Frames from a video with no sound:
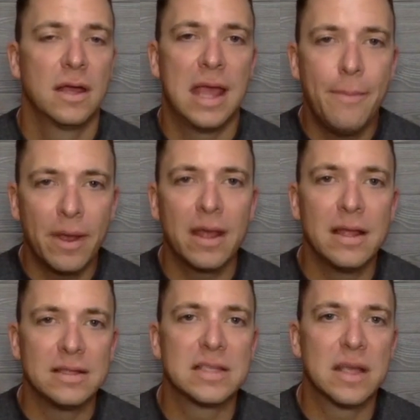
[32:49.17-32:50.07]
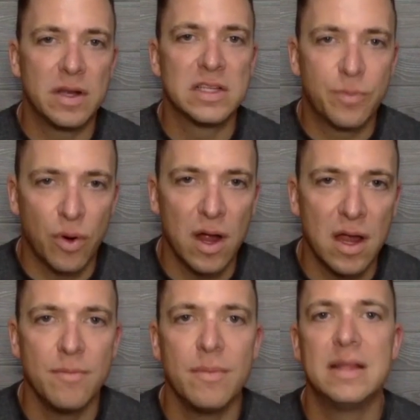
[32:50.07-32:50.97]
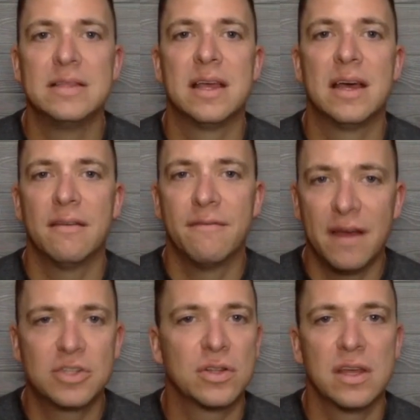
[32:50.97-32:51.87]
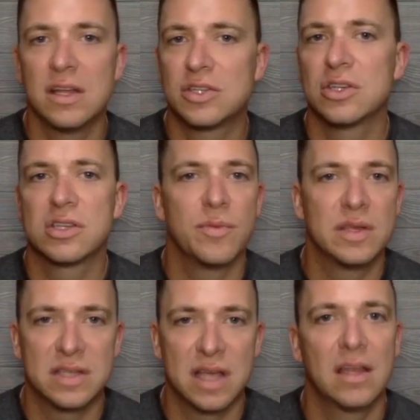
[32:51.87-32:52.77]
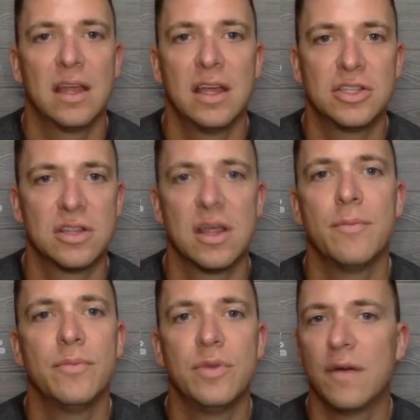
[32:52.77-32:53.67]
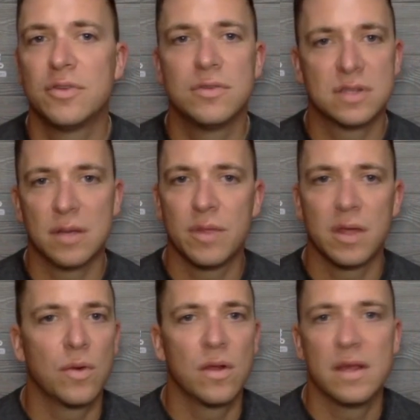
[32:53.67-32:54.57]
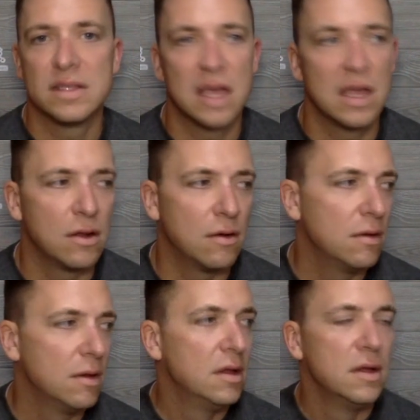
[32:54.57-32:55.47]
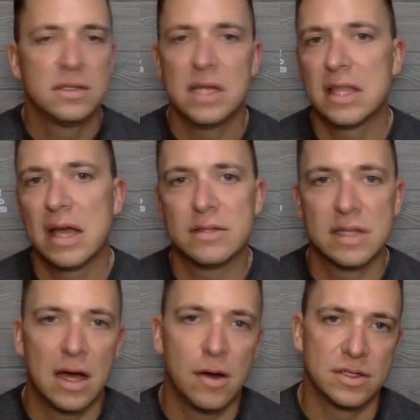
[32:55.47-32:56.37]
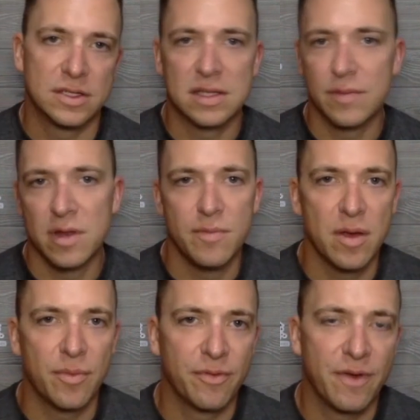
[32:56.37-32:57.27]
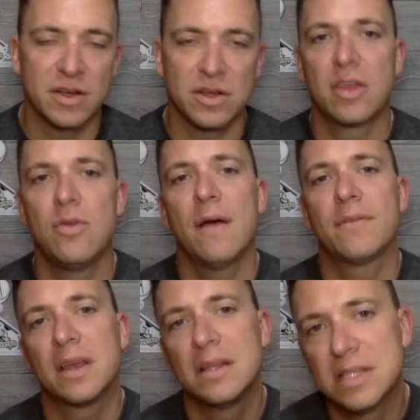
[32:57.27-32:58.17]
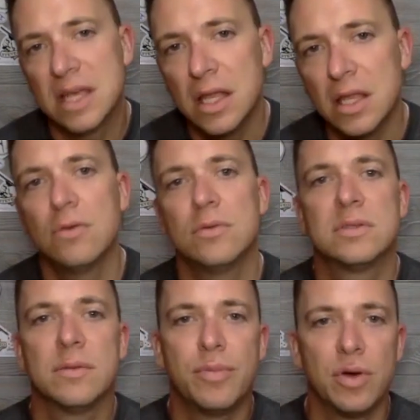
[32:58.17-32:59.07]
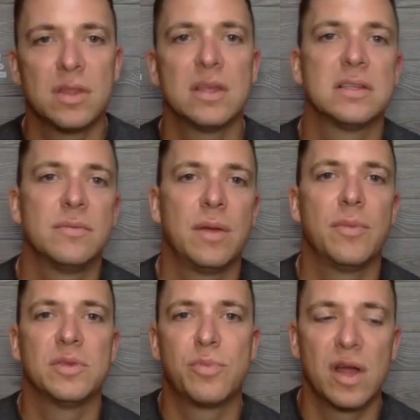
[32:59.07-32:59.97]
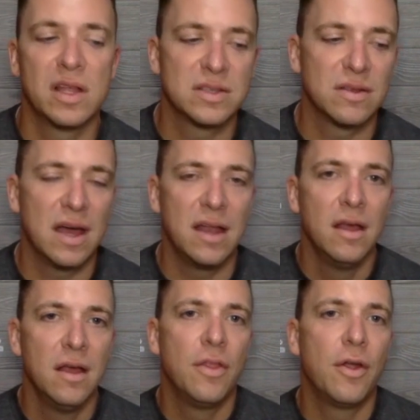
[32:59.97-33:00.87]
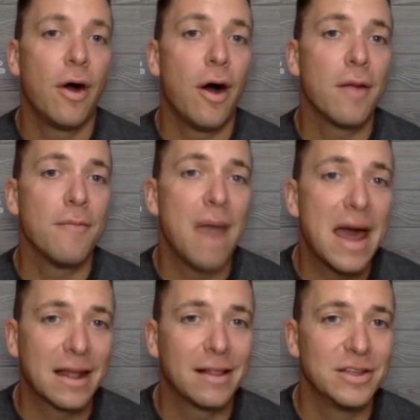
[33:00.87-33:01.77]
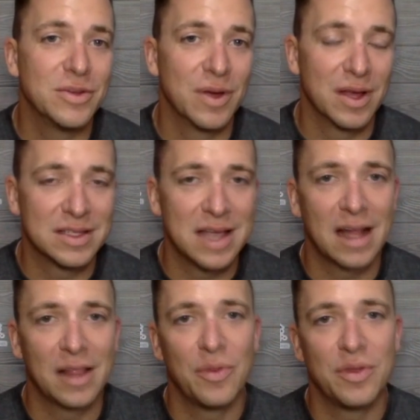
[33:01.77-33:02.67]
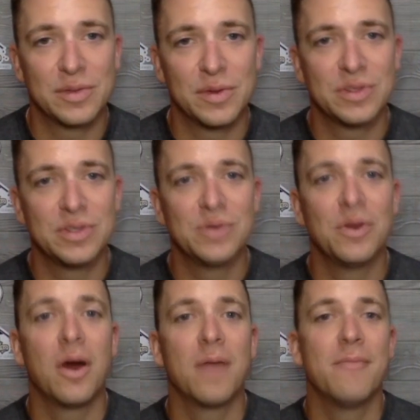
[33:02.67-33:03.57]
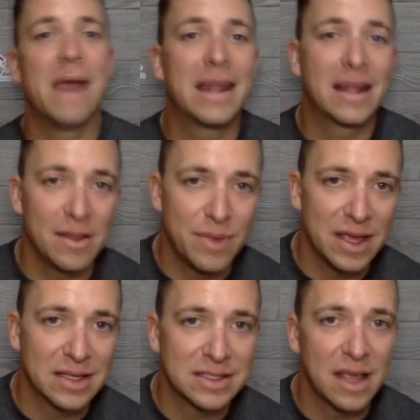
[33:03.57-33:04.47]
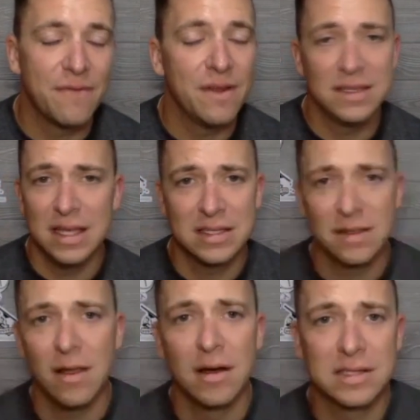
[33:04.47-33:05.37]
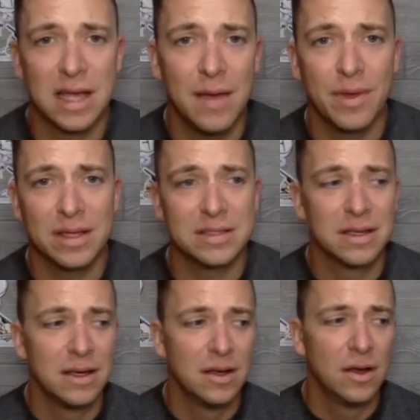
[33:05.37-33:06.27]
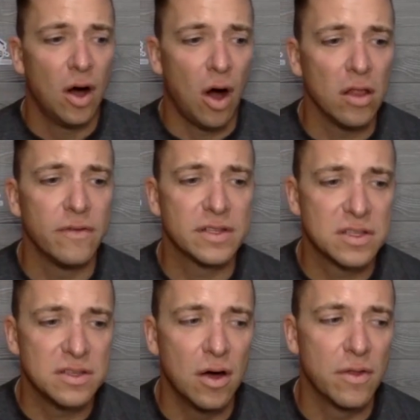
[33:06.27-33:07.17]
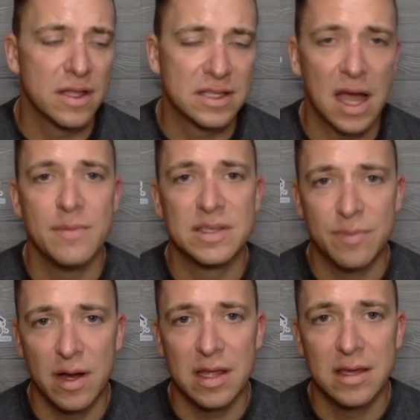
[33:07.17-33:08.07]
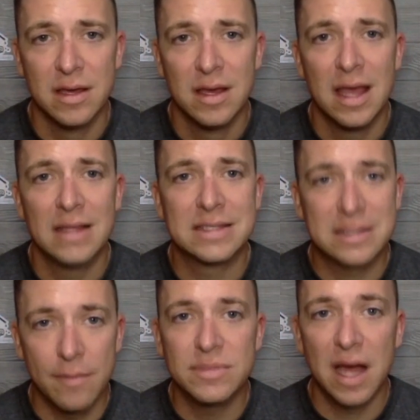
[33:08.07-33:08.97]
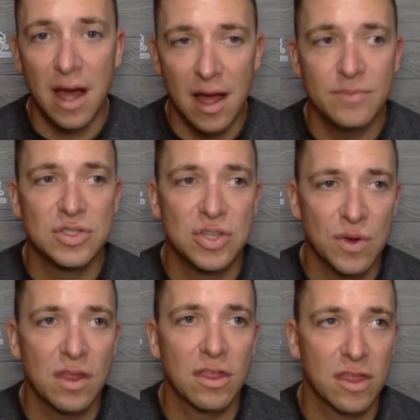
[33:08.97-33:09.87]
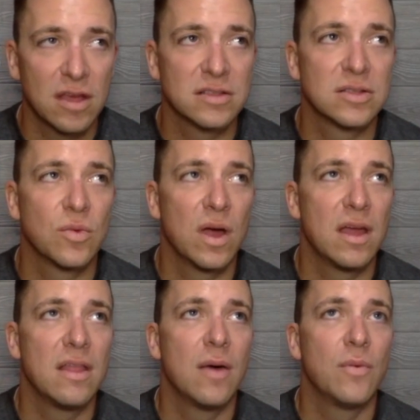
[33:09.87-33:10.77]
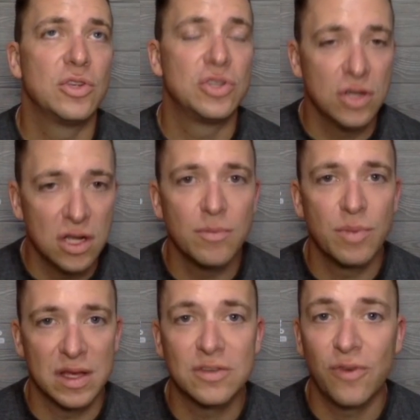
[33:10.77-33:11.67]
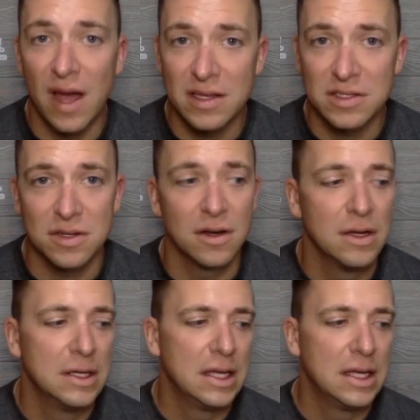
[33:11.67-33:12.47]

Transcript: Keeping it in somebody's brain means that eventually it's just going to be second nature to them. You have to do something, what do they say, you know, 10,000 hours at something to be a professional. Like you have to continue to put this in people's brains so that they're automatically doing exactly what they're supposed to do and automatically being safe. And it takes a long time because all of us know that time is money. And sometimes doing things the way that we shouldn't be is faster.